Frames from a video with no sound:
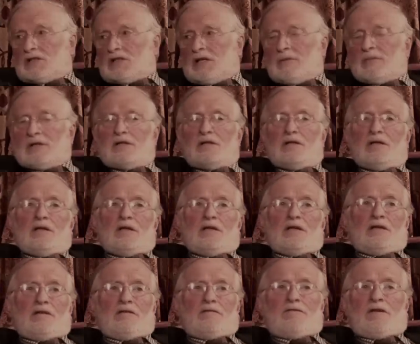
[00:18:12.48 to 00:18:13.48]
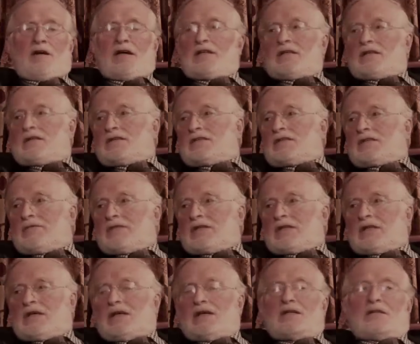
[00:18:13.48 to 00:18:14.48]
And I mean, finding
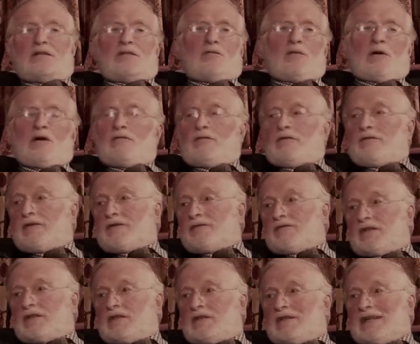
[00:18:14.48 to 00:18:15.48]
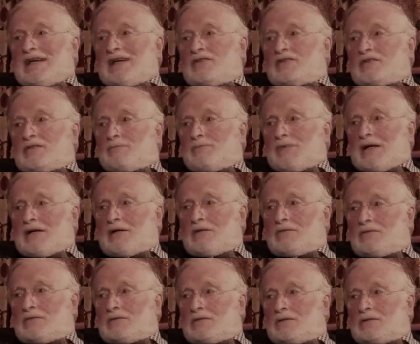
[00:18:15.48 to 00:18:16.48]
something like £12,000 or
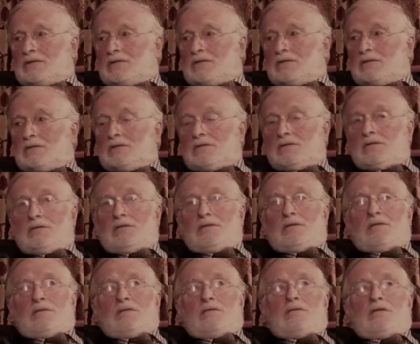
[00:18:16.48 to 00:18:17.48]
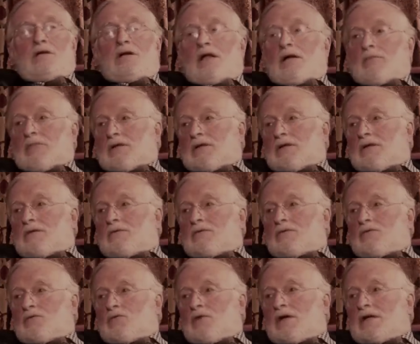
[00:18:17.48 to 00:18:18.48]
£15,000, well, I mean, that
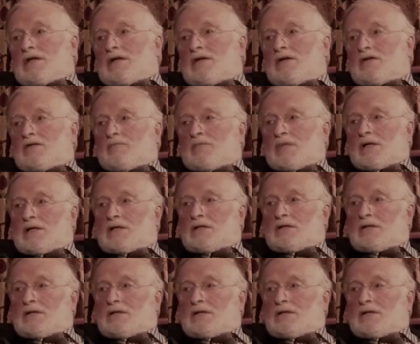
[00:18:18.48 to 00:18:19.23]
was right out of my...